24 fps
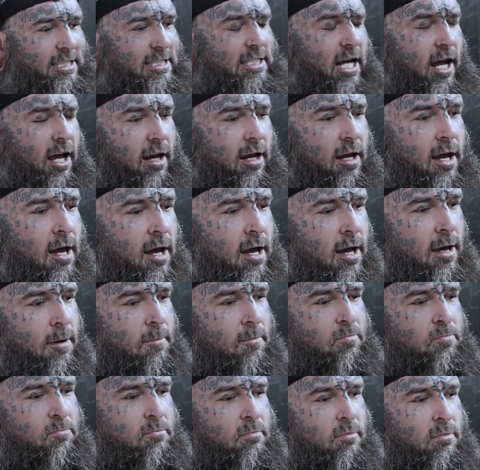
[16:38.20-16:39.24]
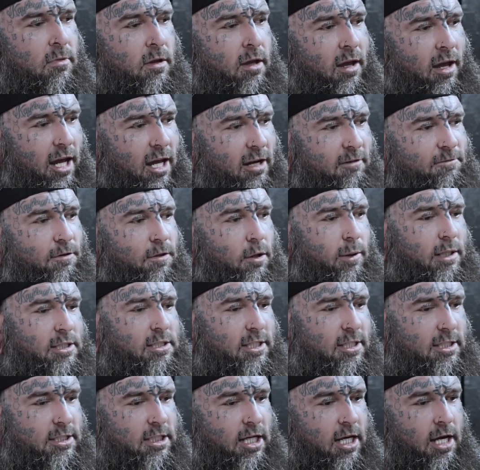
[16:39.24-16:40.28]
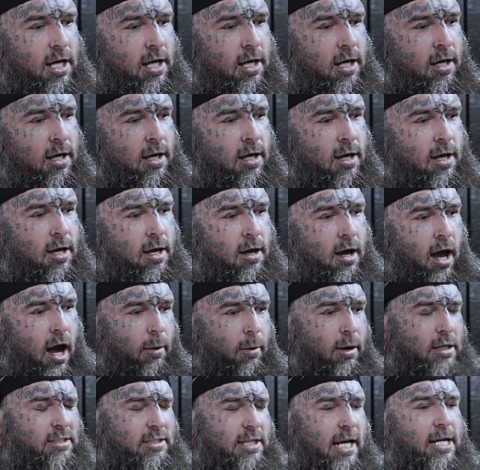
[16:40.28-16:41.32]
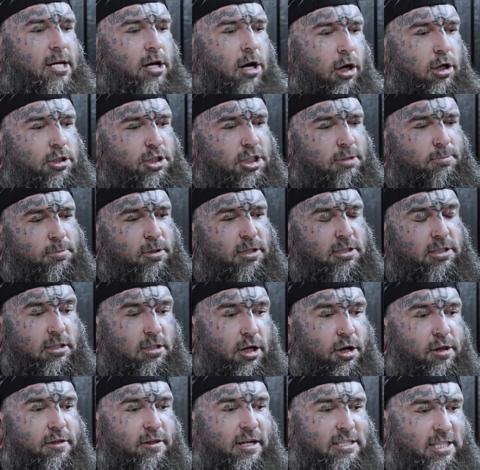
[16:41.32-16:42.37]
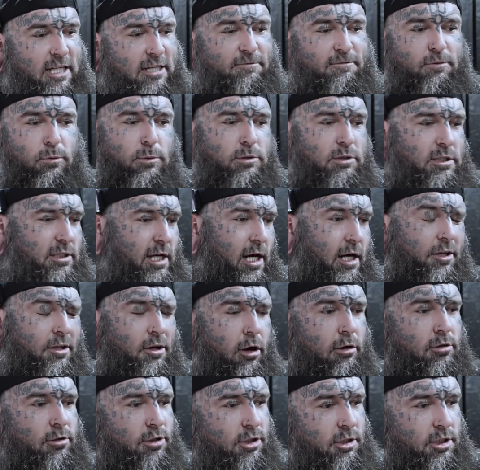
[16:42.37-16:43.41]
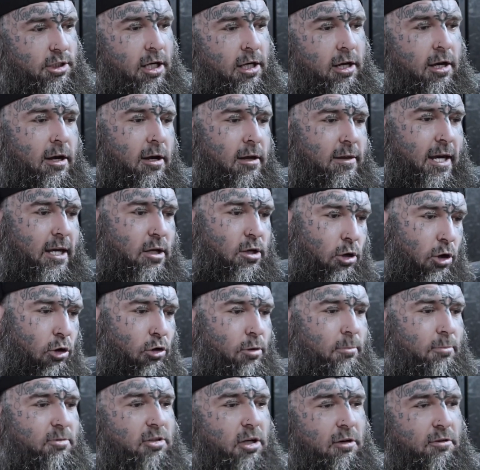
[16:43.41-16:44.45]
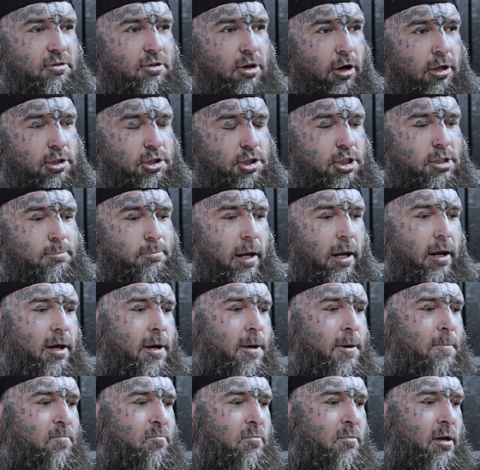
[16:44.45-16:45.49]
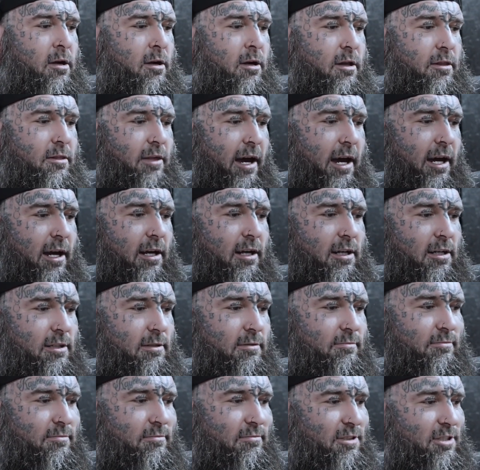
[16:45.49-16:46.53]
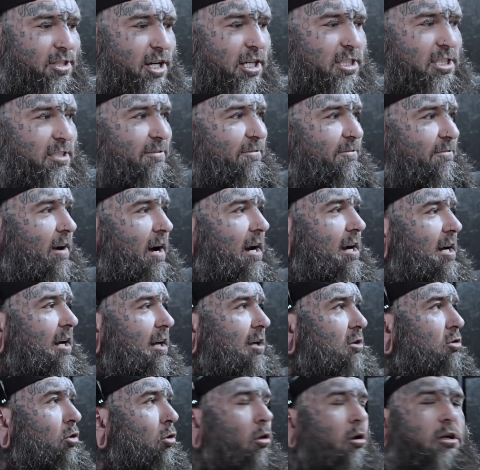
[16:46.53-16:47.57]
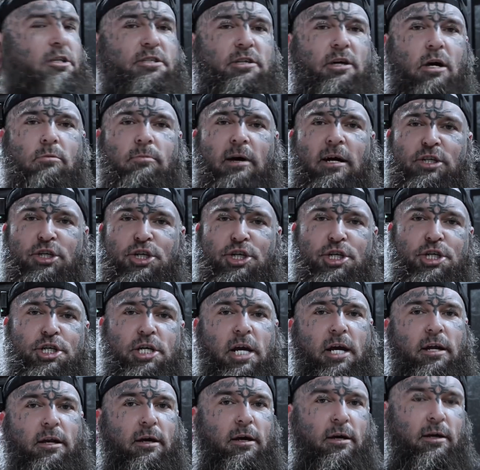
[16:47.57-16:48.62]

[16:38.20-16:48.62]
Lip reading: say, influencers, I won't say coaches because a lot of these influencers aren't coaches. They call themselves coaches, but they just fucking talk so much shit,